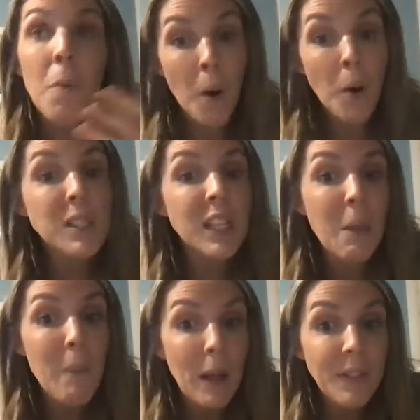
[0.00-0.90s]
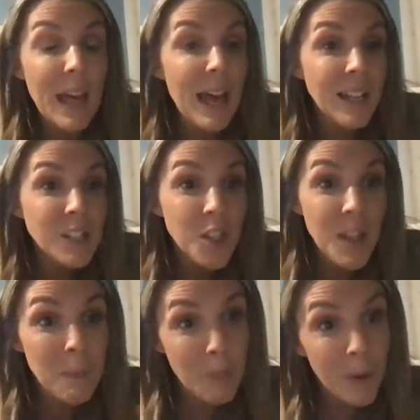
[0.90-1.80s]
posting about that so
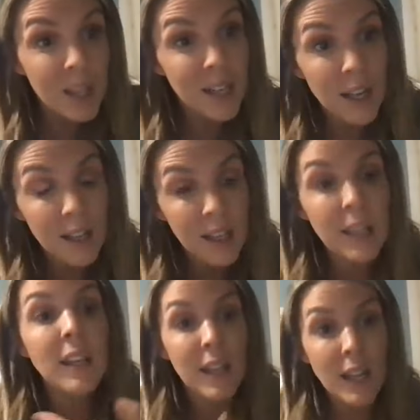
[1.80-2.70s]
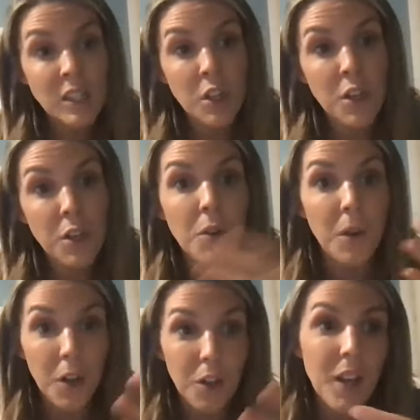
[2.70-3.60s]
that people can connect to
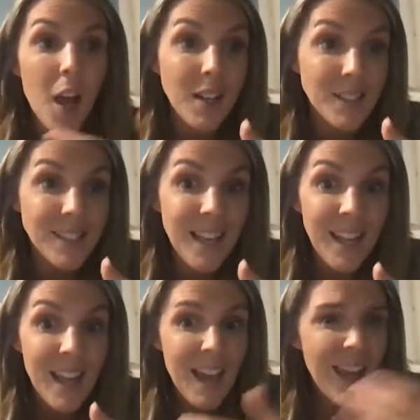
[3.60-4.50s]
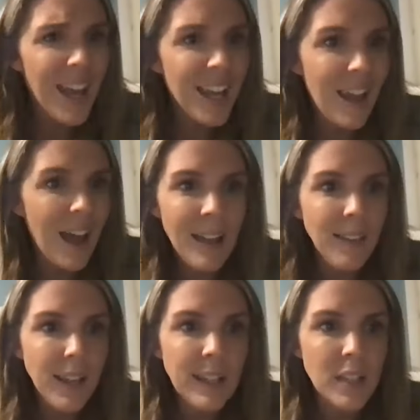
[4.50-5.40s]
you early on and say, hey, I
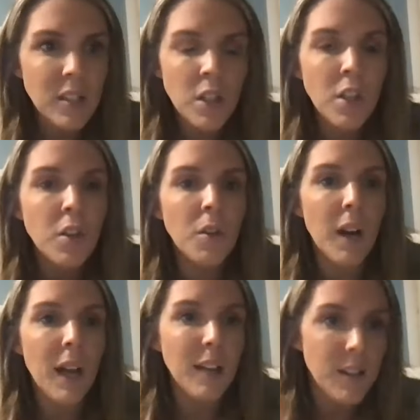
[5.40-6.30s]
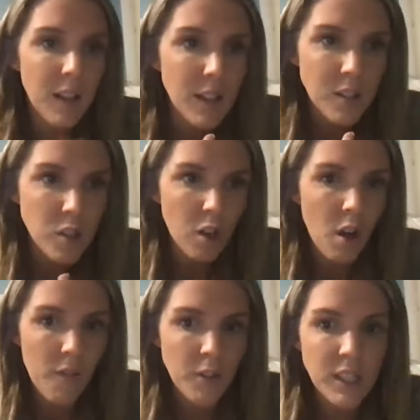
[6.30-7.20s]
like that too, and start a
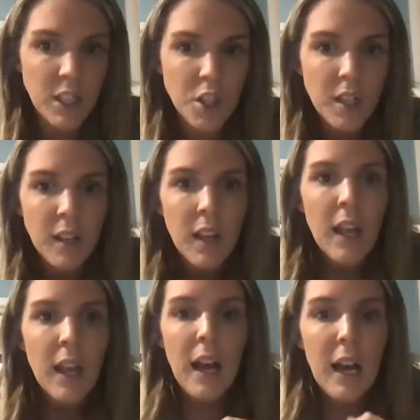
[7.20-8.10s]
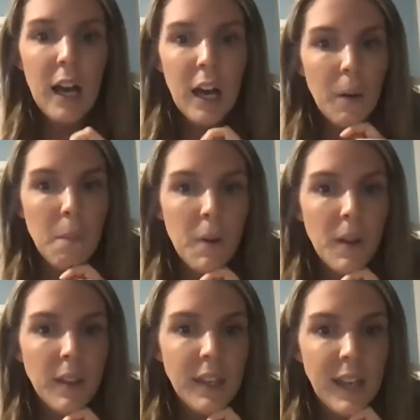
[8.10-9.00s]
conversation. The
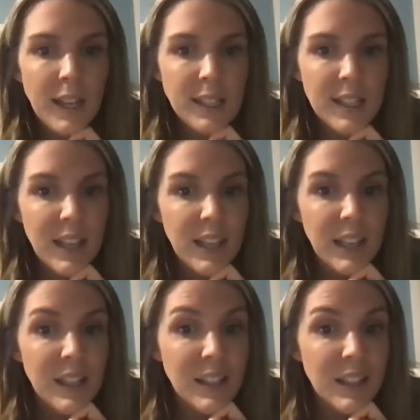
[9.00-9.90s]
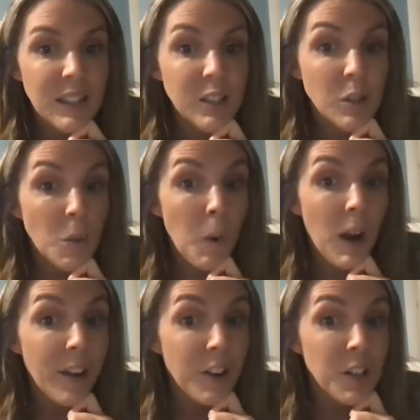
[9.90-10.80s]
next thing is,
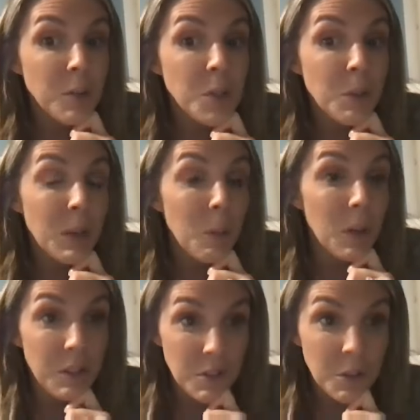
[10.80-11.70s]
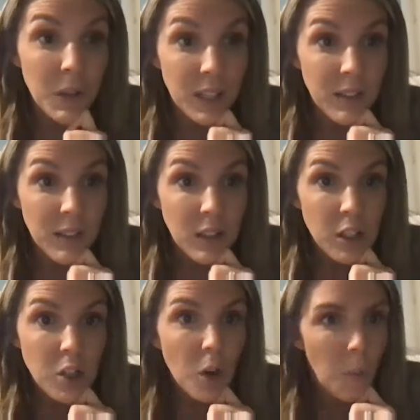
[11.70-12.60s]
why are you doing what you're doing?
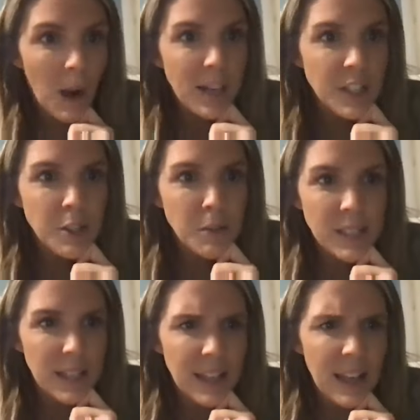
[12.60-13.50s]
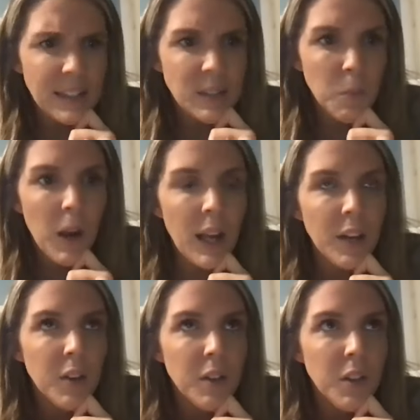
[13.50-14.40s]
Why did you say yes? Why
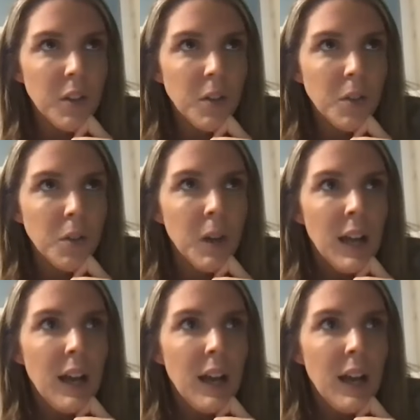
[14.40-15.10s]
are you